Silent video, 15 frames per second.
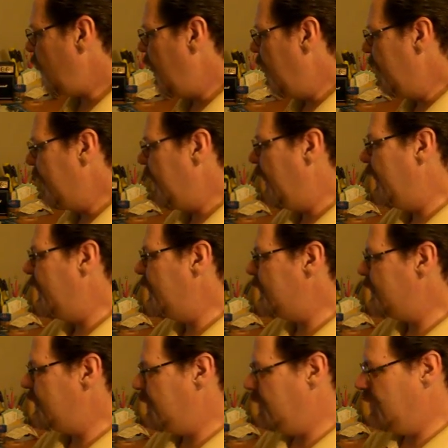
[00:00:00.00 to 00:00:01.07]
I got
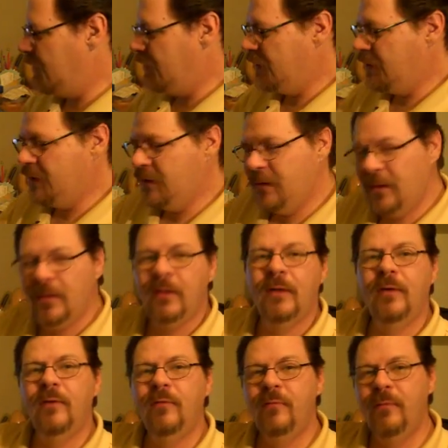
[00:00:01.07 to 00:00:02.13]
this uh,
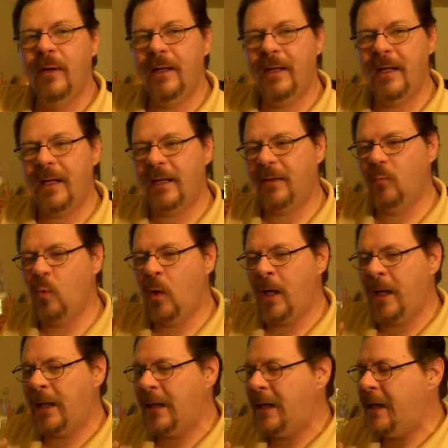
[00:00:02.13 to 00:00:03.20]
redneck
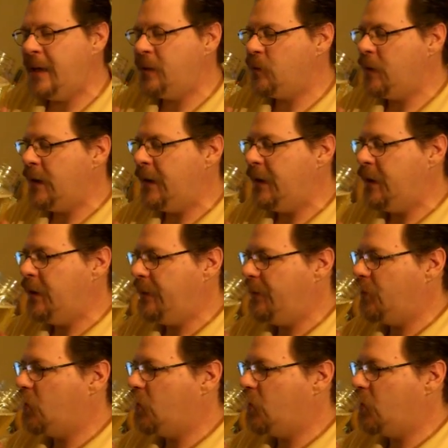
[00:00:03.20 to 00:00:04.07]
wine glass right here,